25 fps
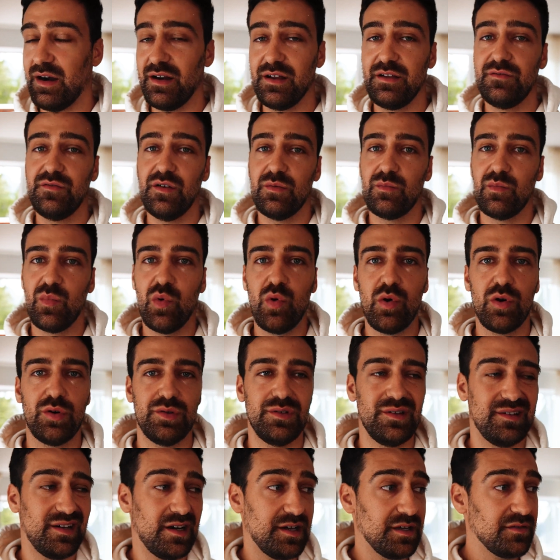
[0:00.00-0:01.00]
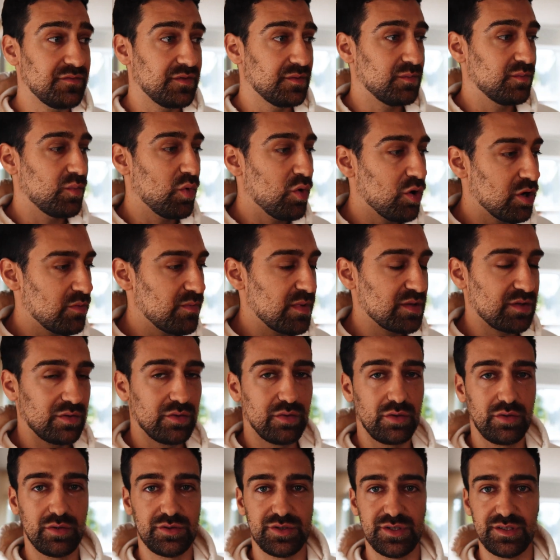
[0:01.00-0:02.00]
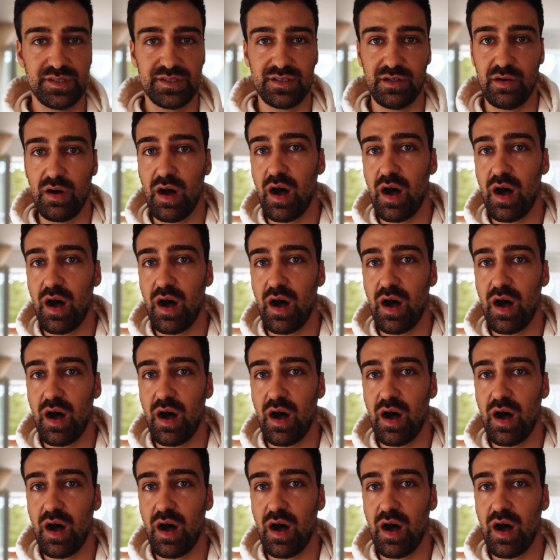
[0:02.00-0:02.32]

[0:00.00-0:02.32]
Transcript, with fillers: are even more, there are even more methodologies. So